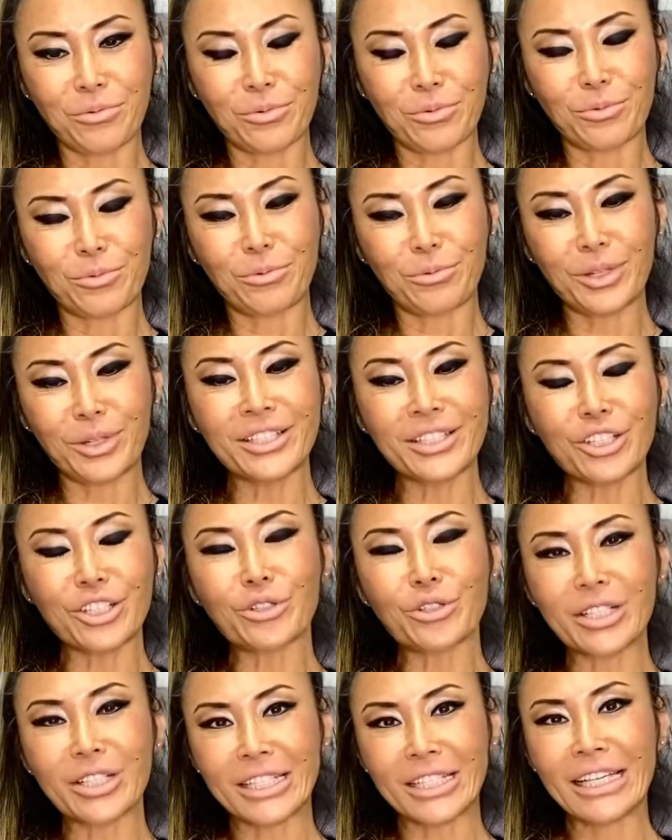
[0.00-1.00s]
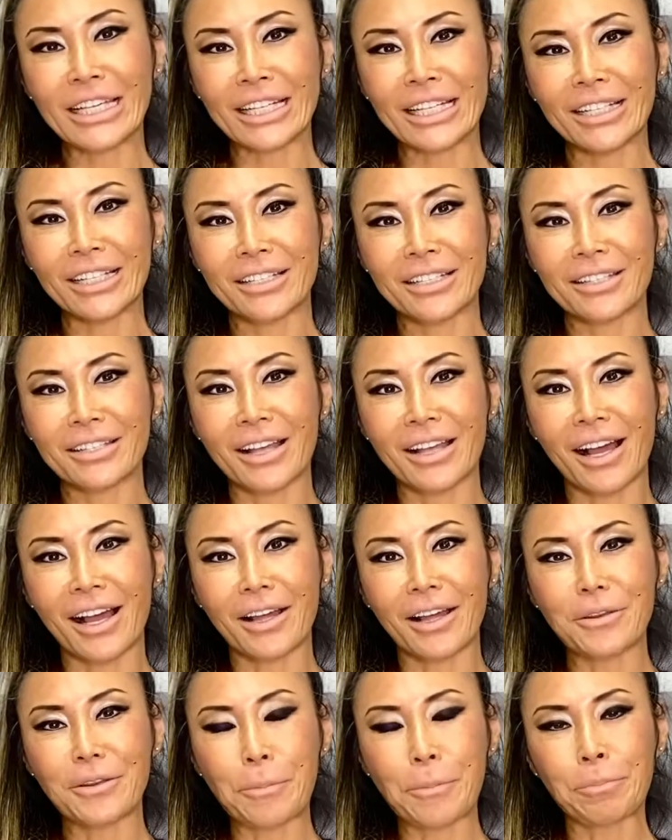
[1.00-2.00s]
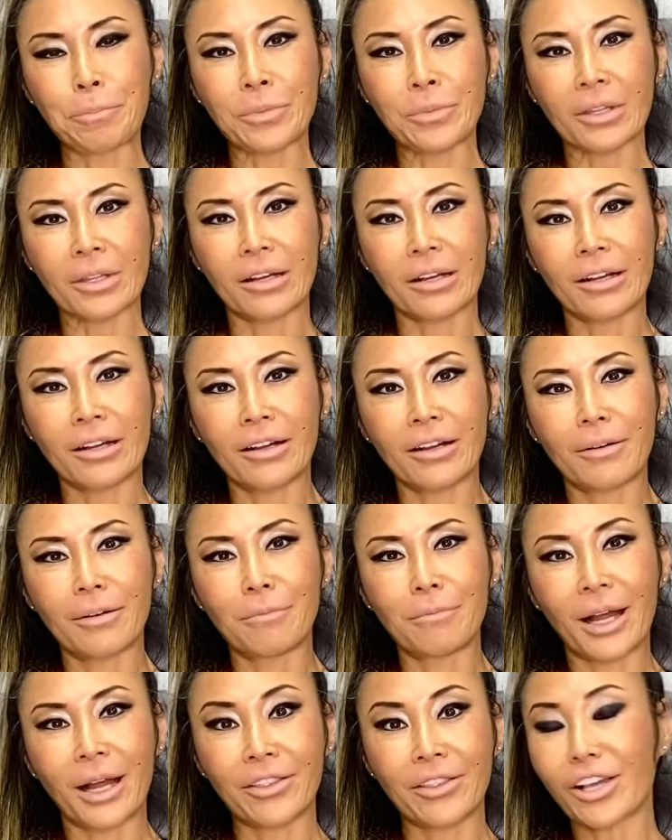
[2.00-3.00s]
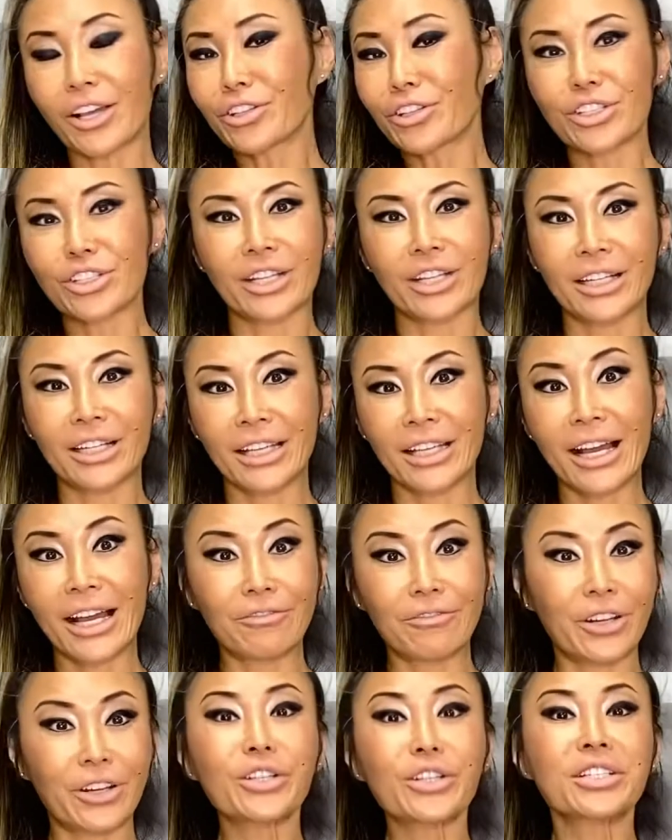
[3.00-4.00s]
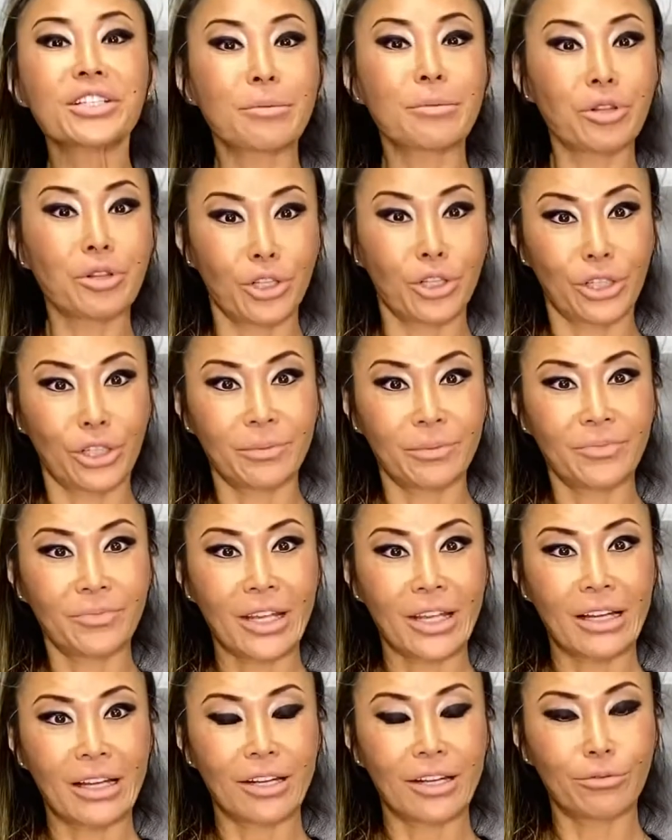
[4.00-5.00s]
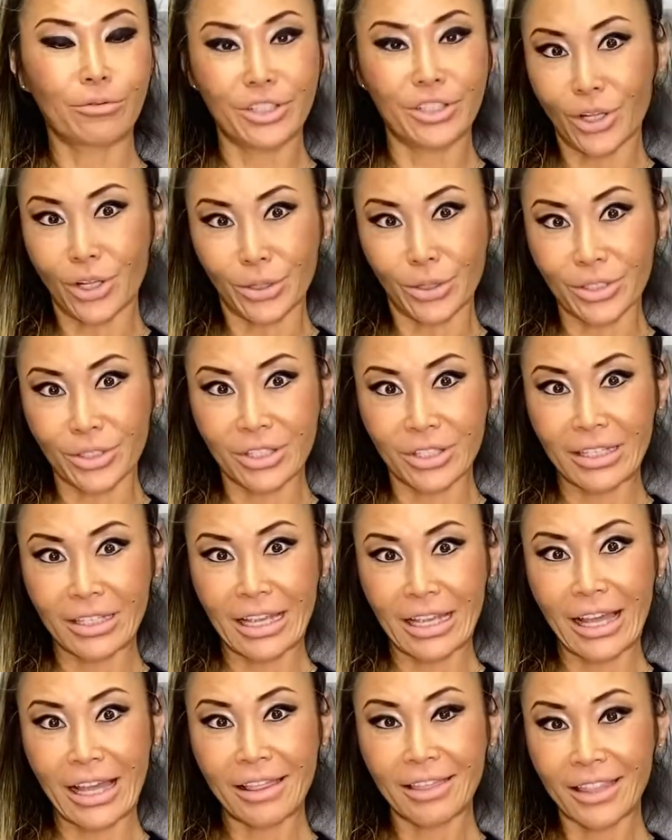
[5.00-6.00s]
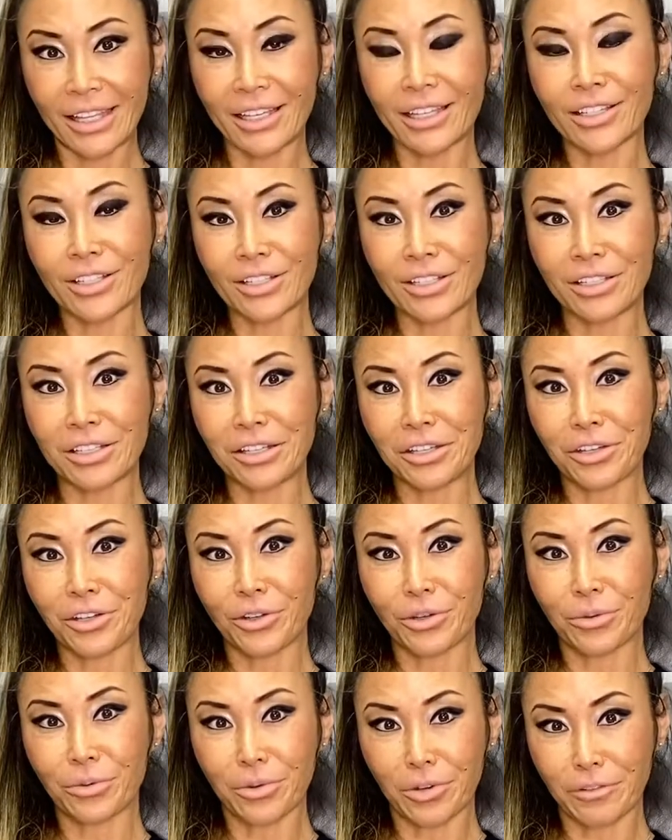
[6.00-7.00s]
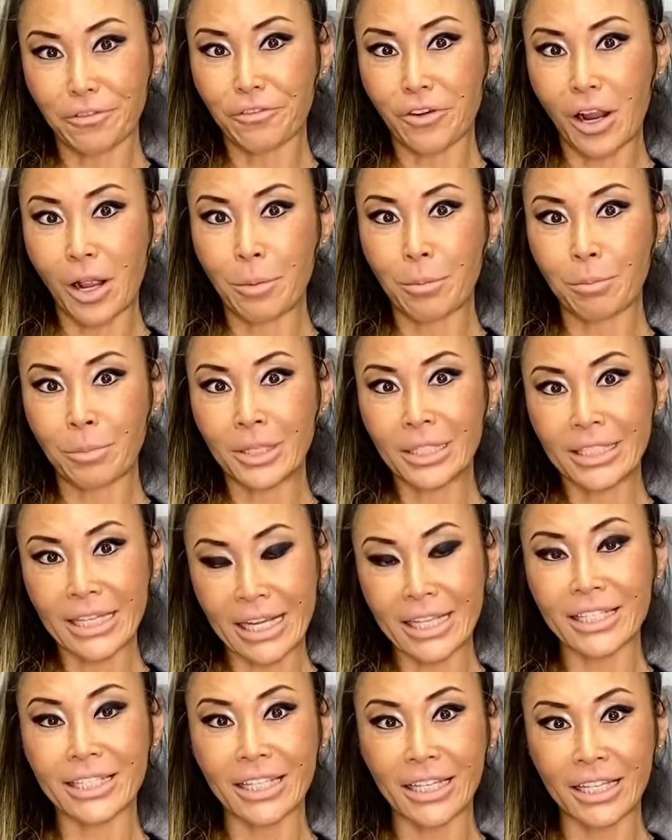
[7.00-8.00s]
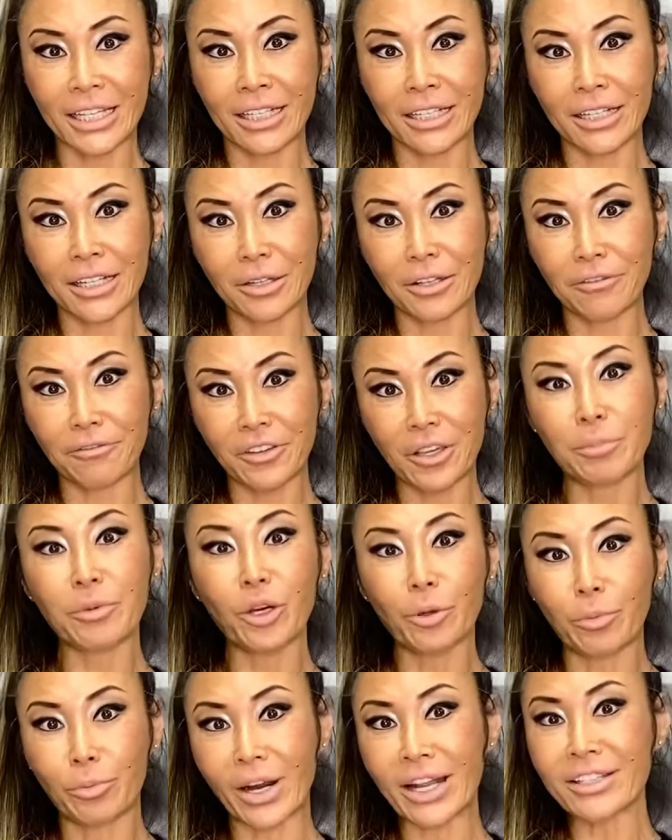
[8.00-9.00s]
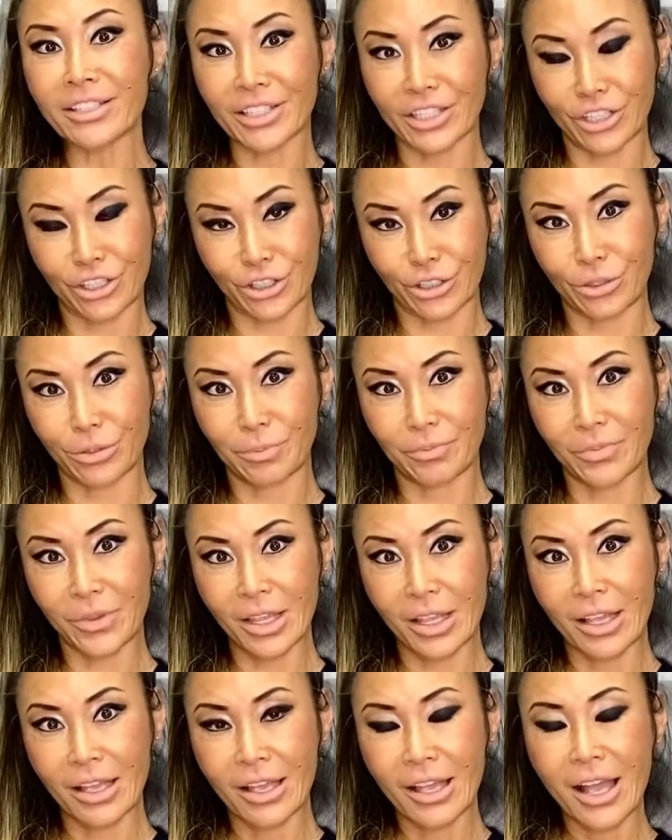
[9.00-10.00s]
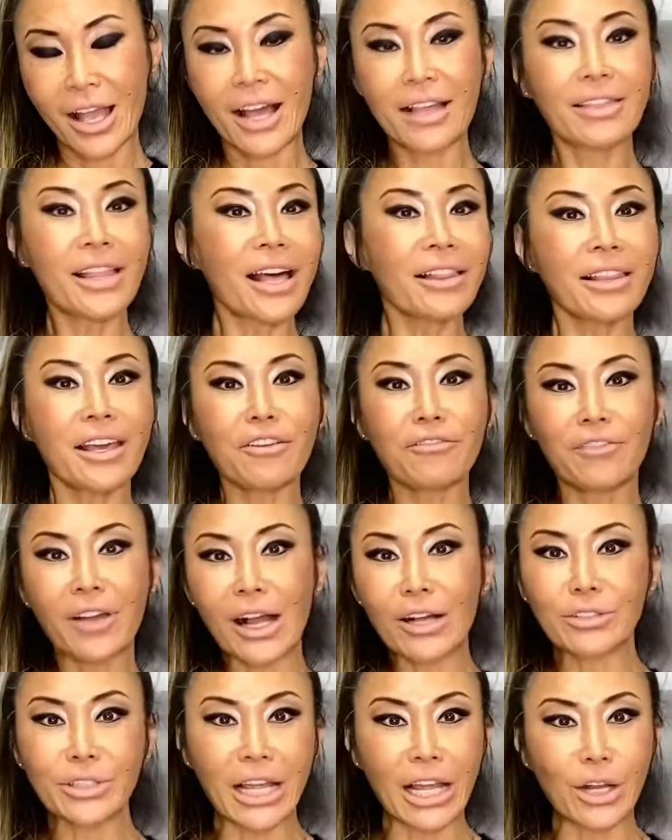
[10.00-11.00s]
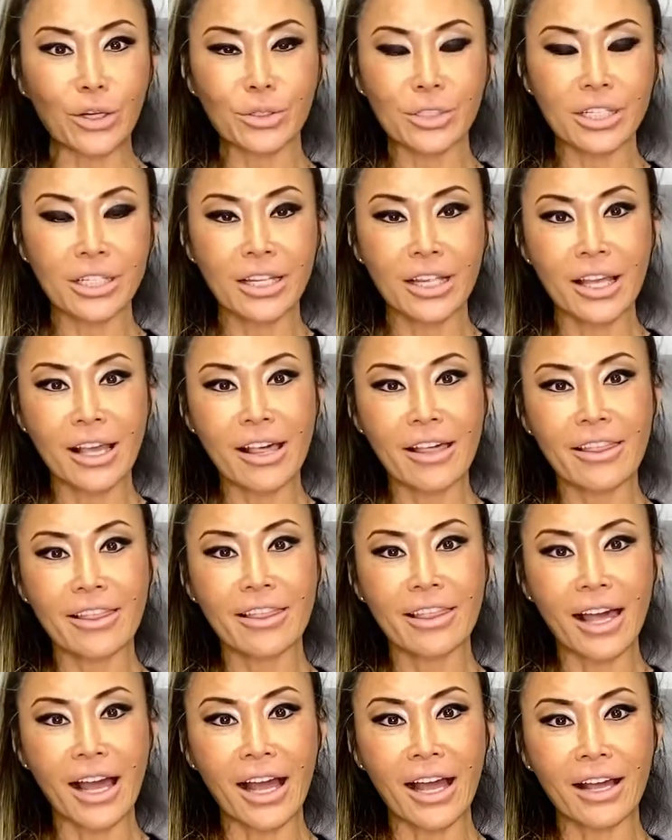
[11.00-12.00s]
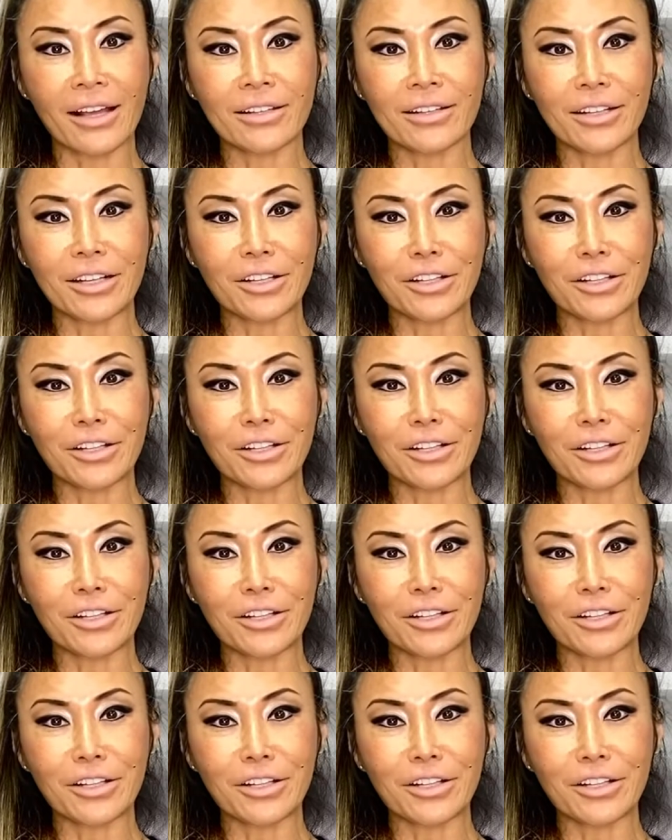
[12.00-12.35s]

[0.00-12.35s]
what's interesting is that another study had very similar results, and these were from testing female breast tissue. And then they found out that